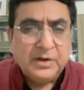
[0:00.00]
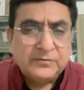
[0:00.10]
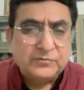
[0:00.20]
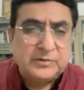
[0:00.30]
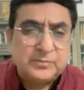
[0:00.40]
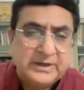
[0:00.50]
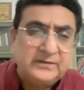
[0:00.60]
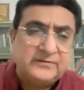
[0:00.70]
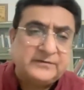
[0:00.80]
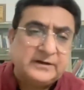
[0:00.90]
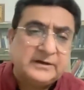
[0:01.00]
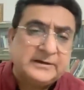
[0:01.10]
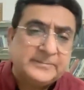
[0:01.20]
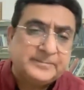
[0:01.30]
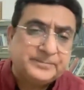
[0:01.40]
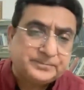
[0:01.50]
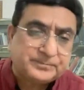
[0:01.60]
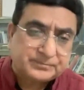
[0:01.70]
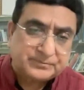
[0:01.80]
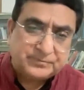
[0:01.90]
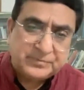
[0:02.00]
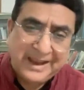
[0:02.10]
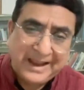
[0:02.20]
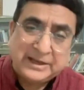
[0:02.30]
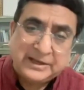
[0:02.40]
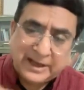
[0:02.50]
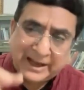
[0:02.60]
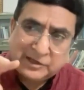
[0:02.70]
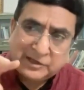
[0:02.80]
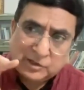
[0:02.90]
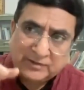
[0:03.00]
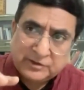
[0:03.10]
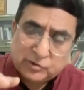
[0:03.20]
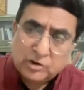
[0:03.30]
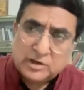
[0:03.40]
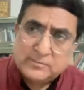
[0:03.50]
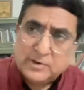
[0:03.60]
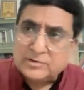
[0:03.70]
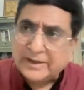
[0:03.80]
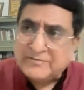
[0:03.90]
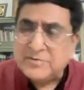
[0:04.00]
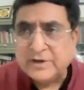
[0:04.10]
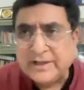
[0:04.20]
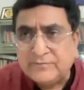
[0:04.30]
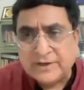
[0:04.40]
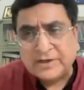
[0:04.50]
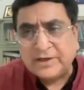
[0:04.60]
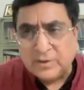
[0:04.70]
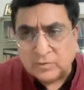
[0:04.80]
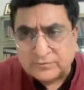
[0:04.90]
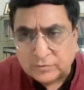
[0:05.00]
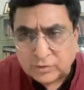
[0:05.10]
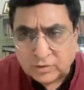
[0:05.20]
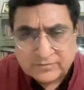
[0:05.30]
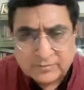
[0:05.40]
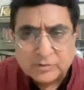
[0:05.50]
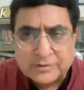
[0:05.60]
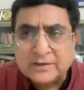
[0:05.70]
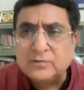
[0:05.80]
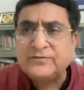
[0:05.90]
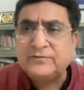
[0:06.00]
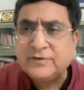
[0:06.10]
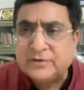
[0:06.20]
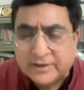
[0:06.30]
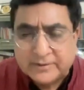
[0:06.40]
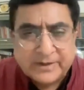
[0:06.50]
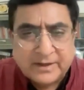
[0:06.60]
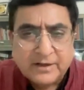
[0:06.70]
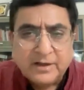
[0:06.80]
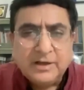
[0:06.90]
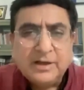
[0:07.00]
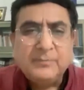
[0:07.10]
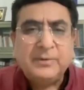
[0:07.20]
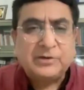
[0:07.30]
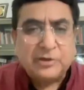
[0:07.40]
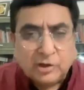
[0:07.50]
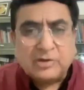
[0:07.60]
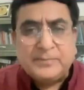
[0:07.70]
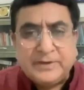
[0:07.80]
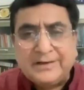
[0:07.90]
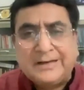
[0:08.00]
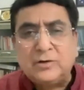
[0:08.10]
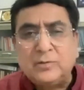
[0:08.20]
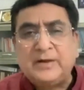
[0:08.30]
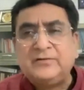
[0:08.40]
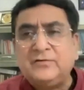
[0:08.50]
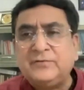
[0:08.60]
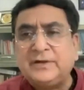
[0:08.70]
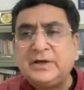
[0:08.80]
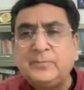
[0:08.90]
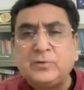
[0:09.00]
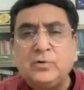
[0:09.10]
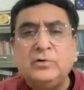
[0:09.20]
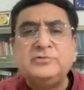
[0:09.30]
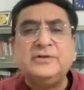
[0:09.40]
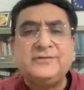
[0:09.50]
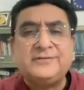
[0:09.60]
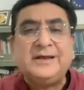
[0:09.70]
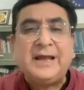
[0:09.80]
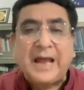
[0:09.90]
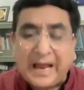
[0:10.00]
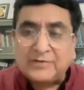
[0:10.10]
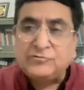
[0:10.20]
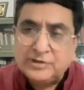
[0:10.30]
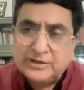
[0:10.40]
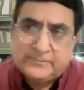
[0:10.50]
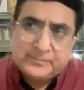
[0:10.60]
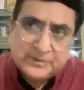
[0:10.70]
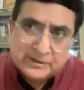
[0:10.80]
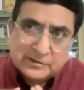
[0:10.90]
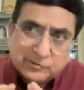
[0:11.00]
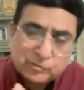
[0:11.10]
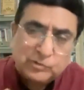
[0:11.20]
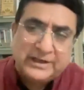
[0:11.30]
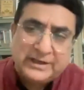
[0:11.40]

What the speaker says: So it means, when we talk about everybody, in fact, India also talks about inclusivity. But European Indo-Pacific approach is actually truly